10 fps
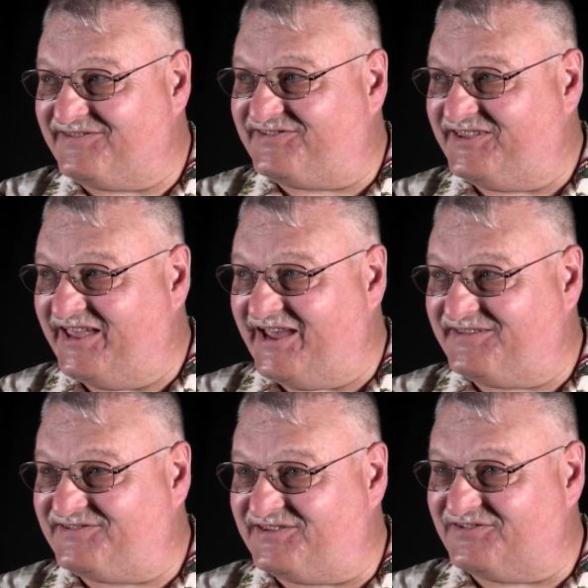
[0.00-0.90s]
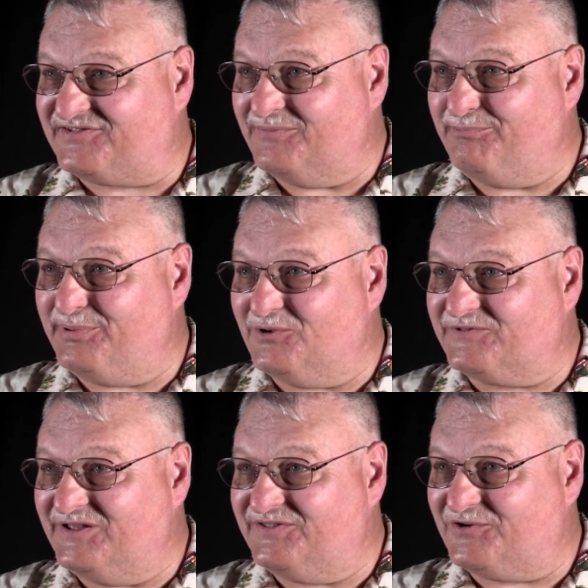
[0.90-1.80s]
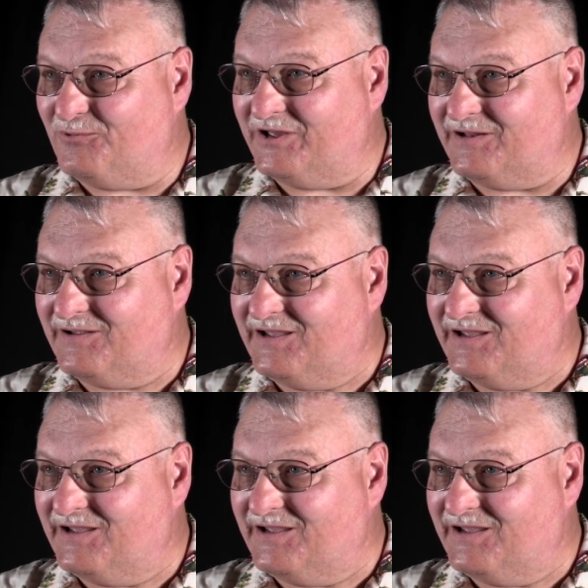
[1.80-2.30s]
C S system built into it.